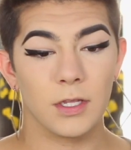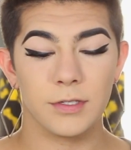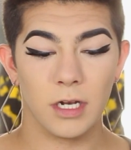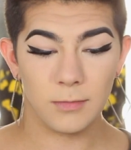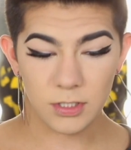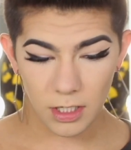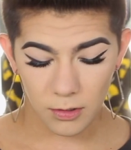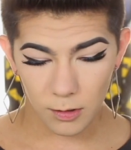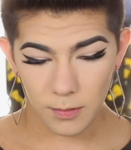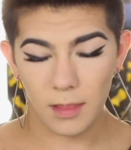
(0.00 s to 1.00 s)
So now I'm just going to
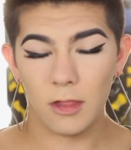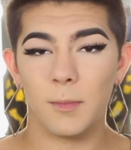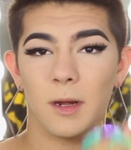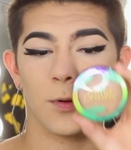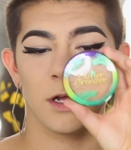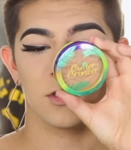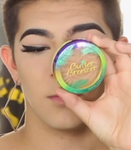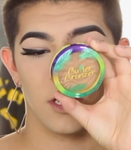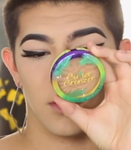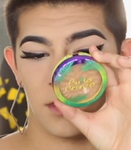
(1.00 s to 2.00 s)
go in with a little bit of bronzer. I'm
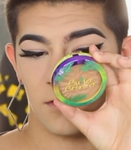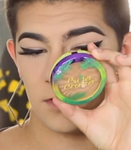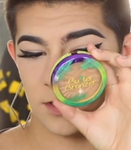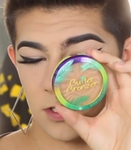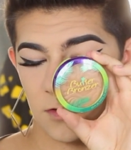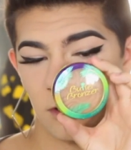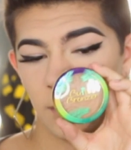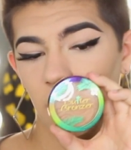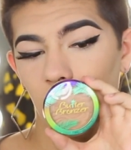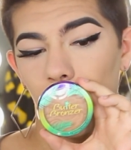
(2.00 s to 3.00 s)
going to go with the Physicians
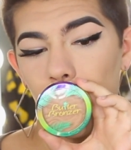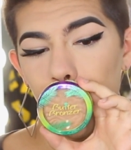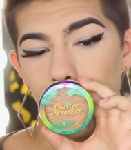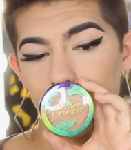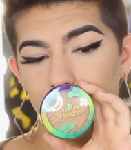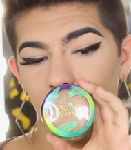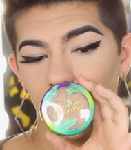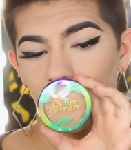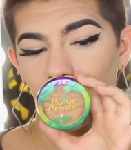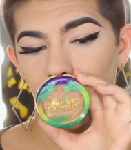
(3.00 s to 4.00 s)
Formula
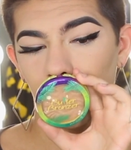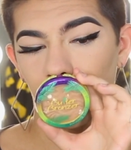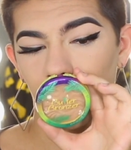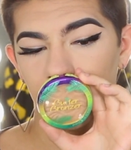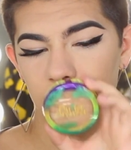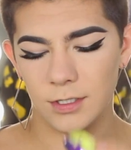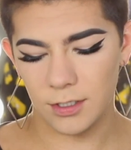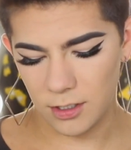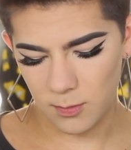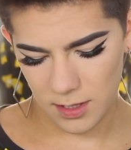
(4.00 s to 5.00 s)
Butter
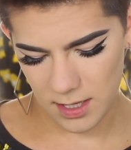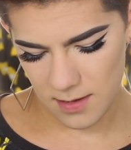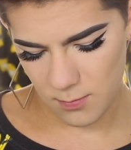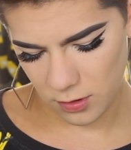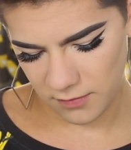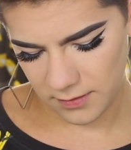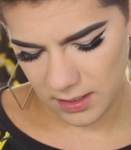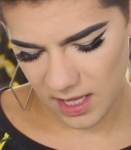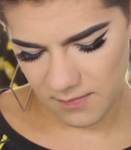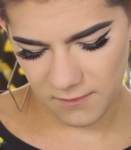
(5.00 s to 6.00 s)
Bronzer with a
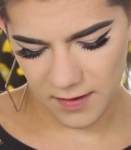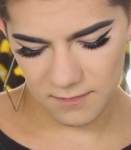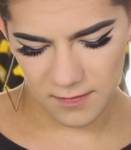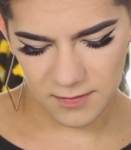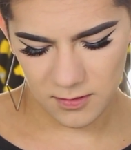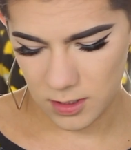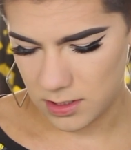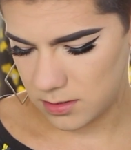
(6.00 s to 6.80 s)
Morphe M551.